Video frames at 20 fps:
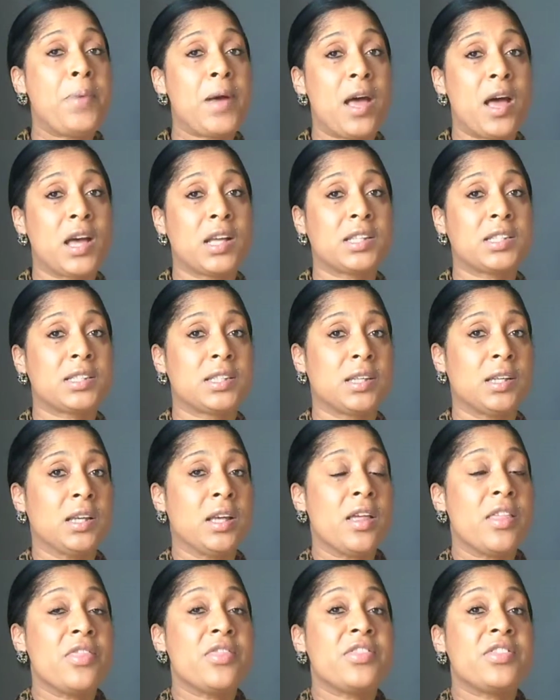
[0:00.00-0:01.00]
but
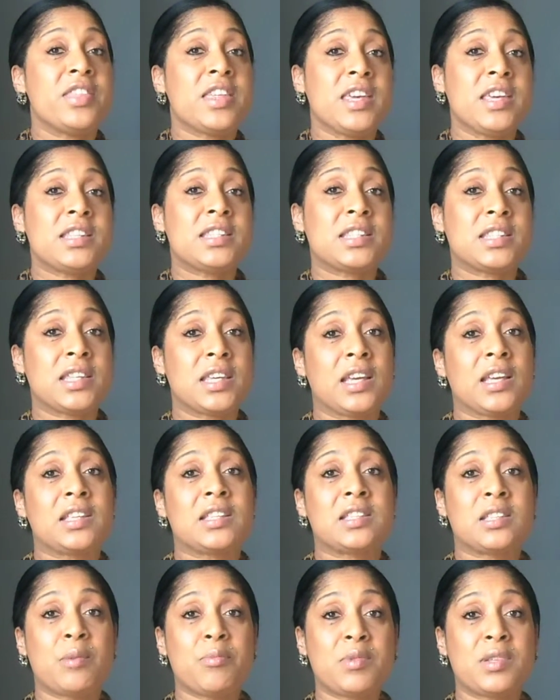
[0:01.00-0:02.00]
these
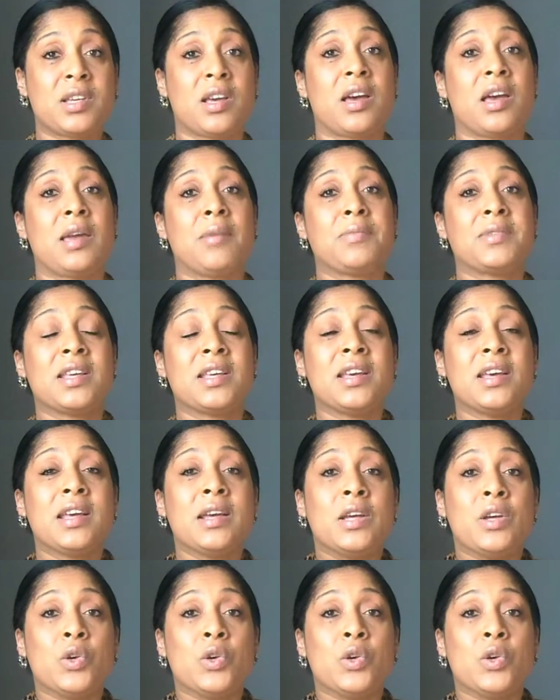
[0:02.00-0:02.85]
things sometimes